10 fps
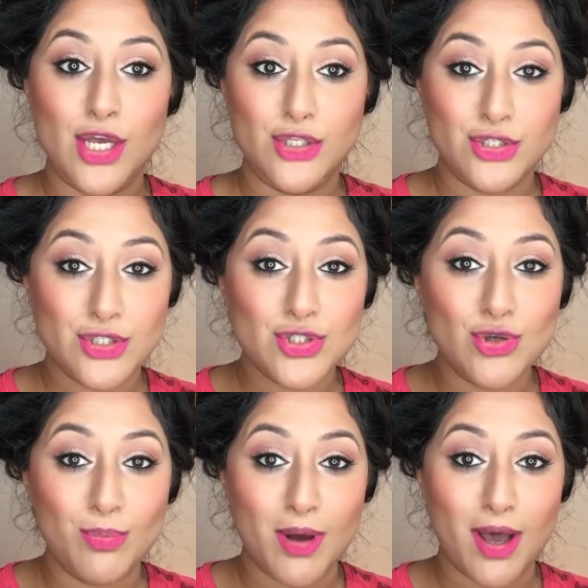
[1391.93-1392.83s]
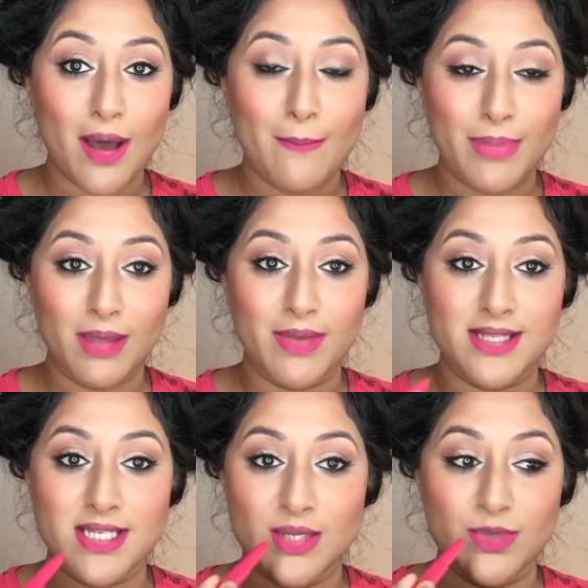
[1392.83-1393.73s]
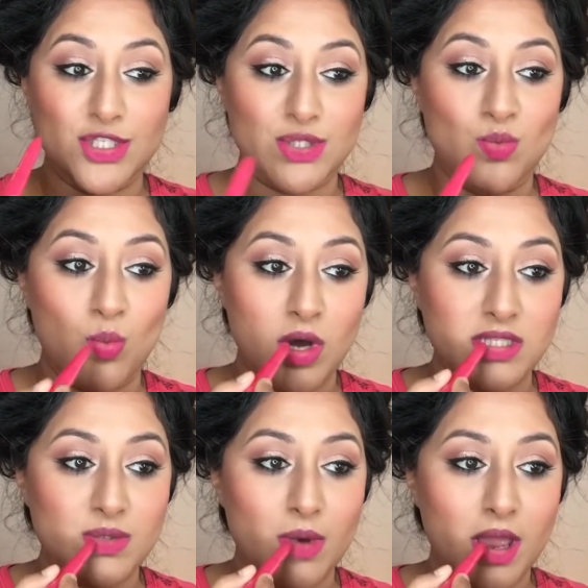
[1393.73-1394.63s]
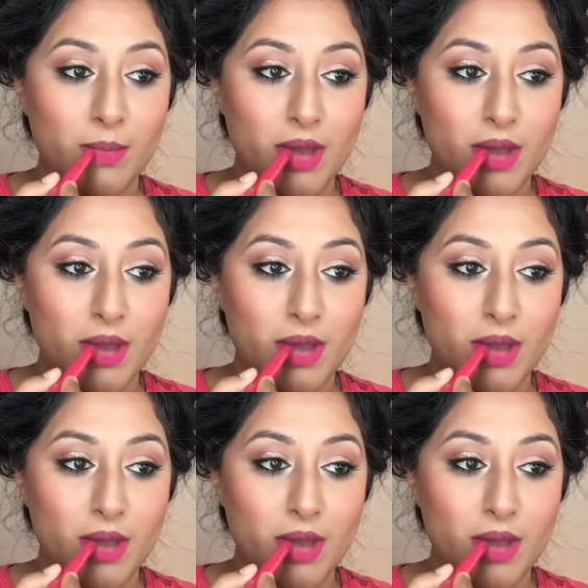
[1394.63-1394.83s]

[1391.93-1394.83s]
Super pigmented with just one swipe.